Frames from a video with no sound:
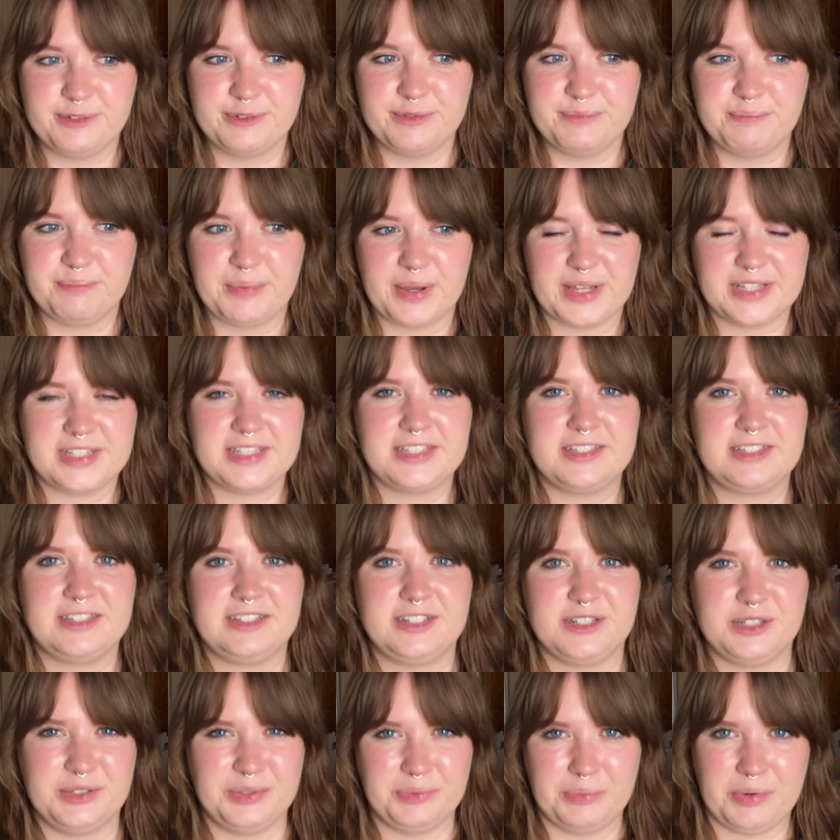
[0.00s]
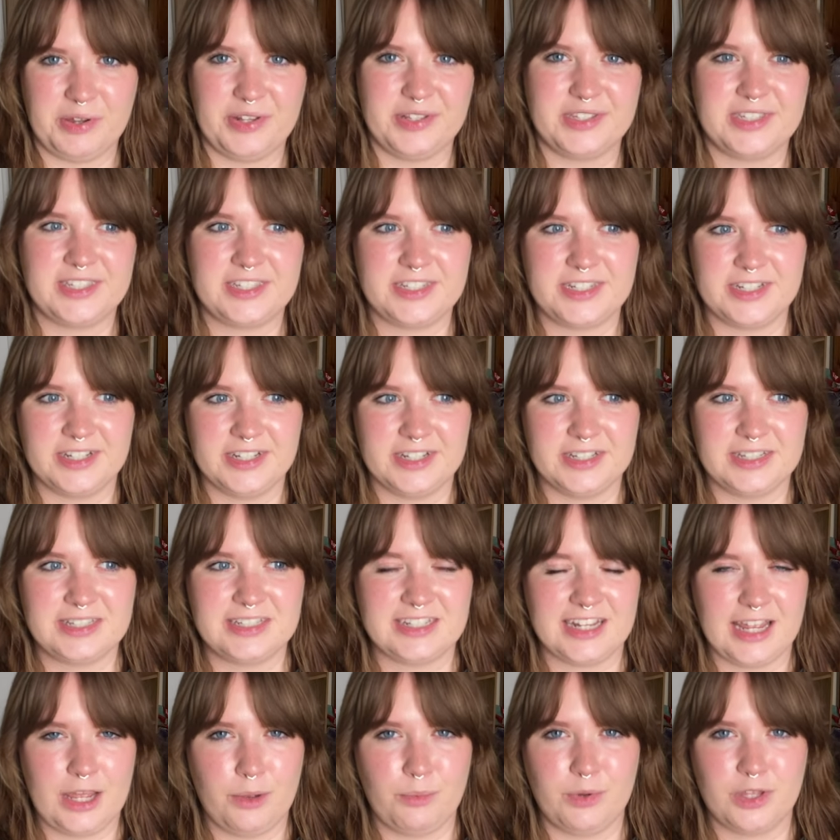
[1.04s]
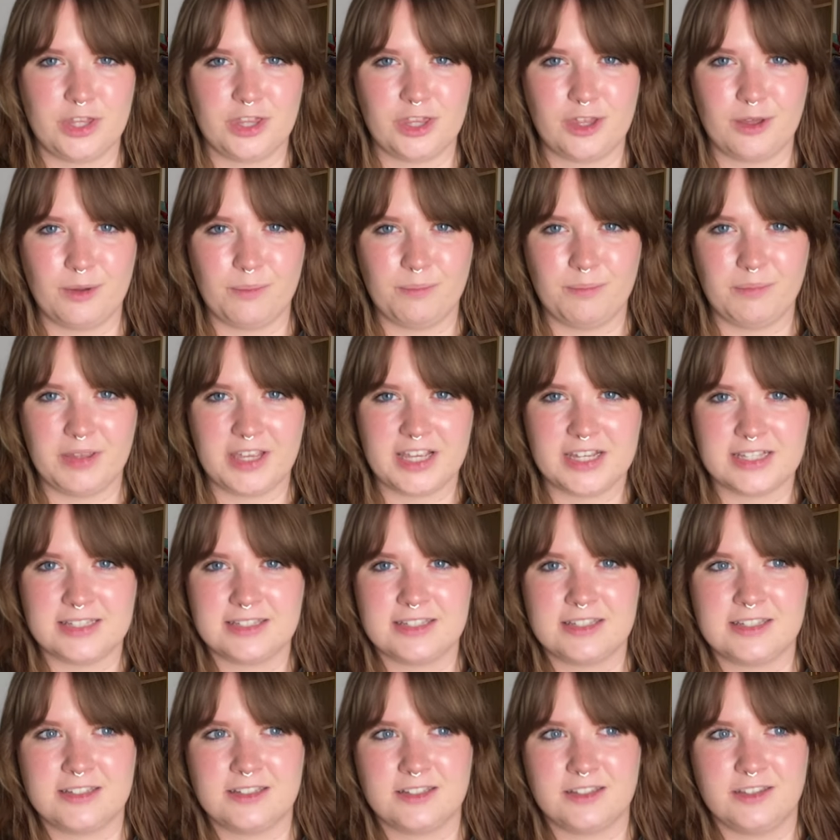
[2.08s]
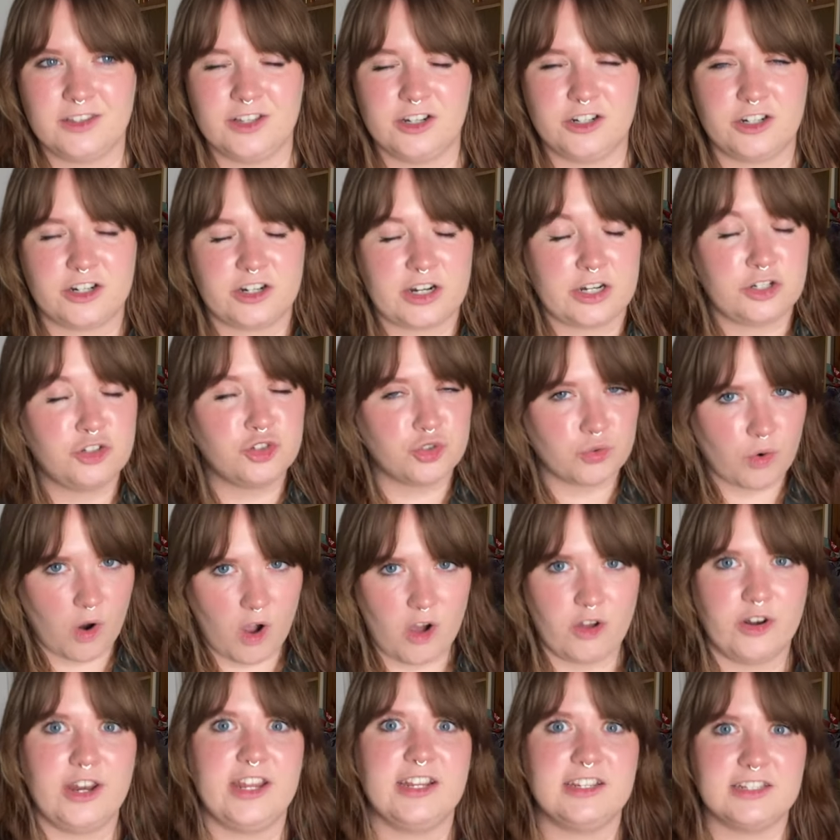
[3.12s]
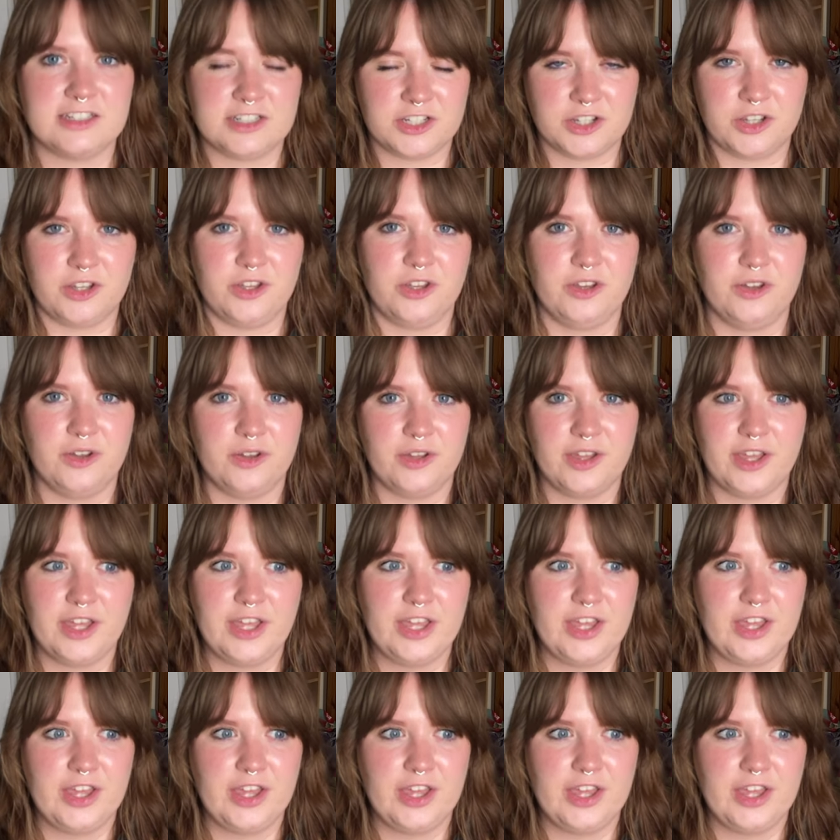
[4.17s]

but still wants to stay with them because they're drawn into